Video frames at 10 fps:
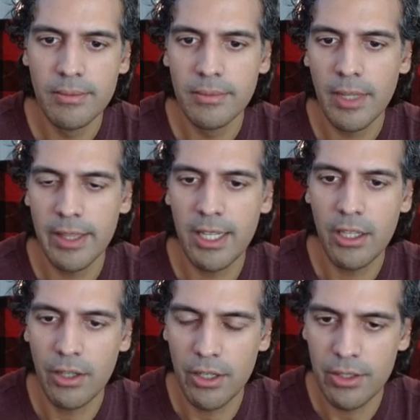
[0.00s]
I think
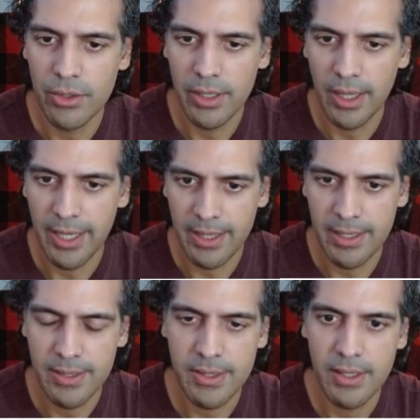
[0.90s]
you could do it like
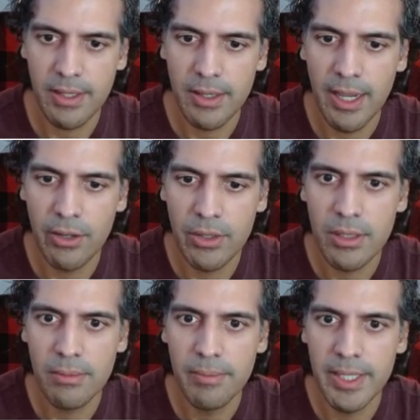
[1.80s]
this, count
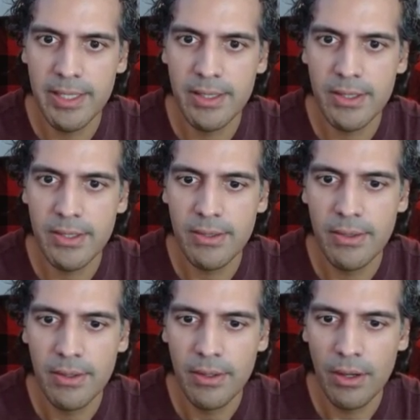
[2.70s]
bits
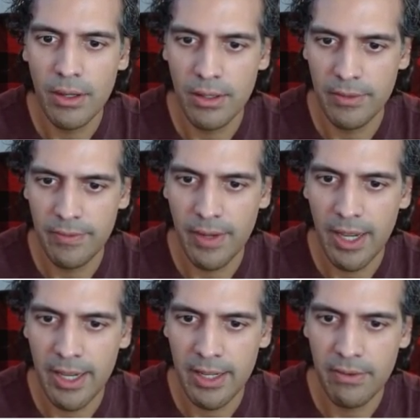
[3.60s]
of
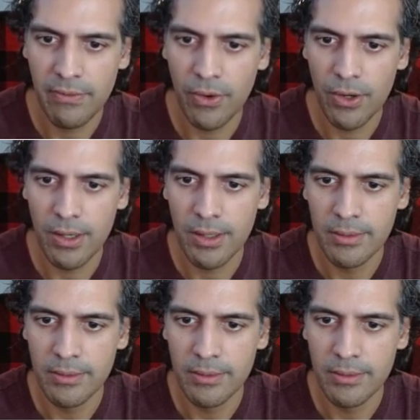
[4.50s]
I for,